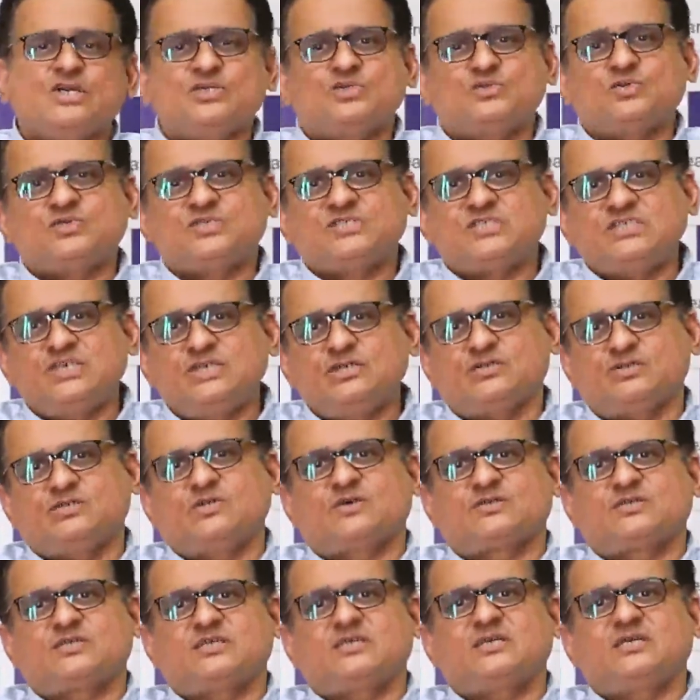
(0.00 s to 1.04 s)
should see your
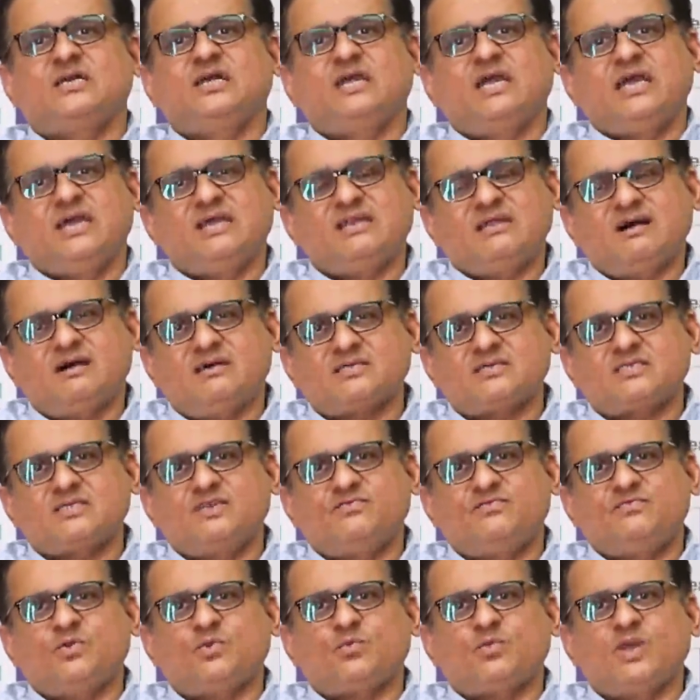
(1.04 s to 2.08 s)
doctor and ask
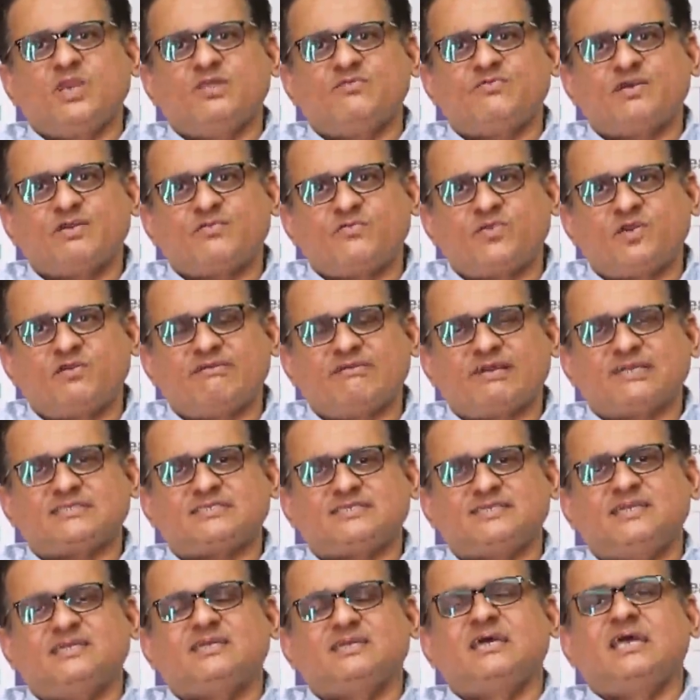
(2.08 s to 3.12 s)
if you qualify for a
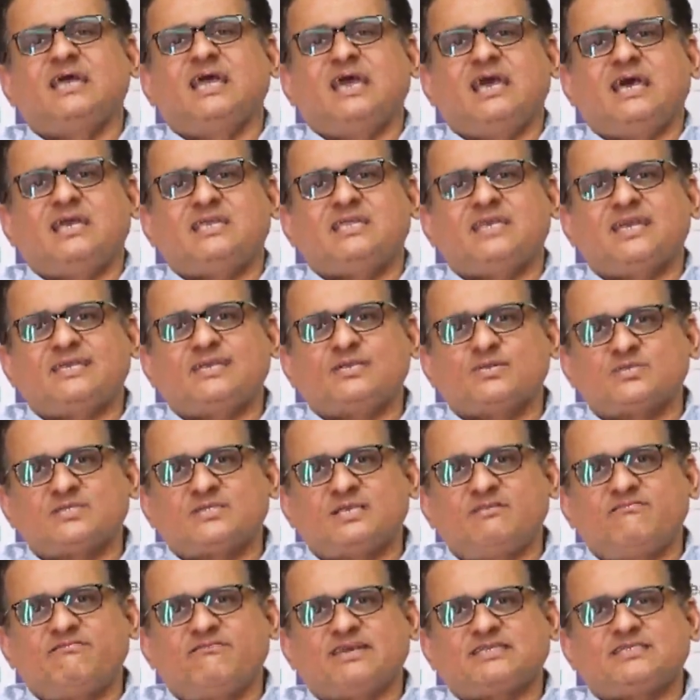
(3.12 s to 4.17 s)
vaccine and get
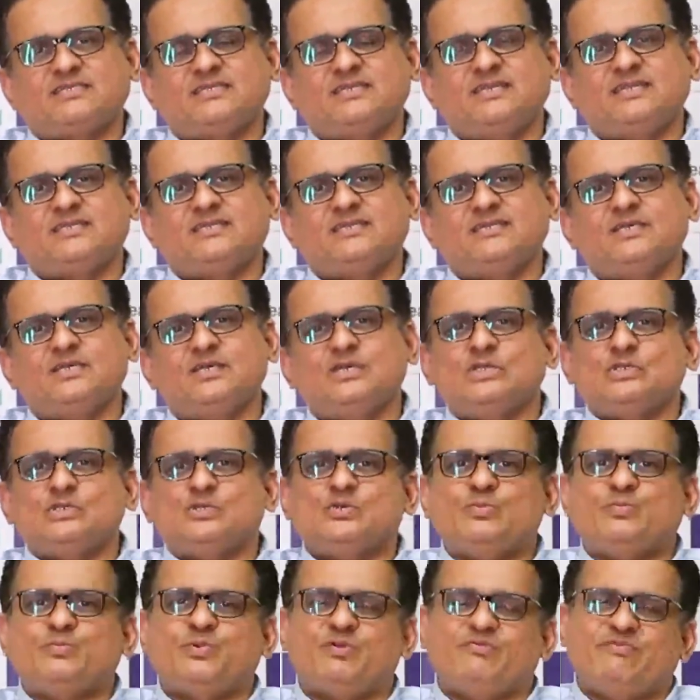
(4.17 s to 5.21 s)
yourself vaccinated
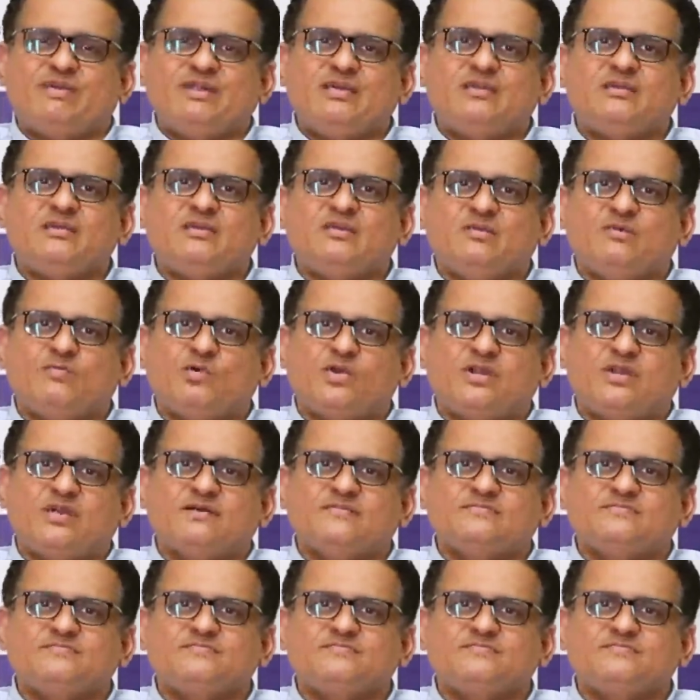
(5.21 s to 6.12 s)
to prevent pneumonia.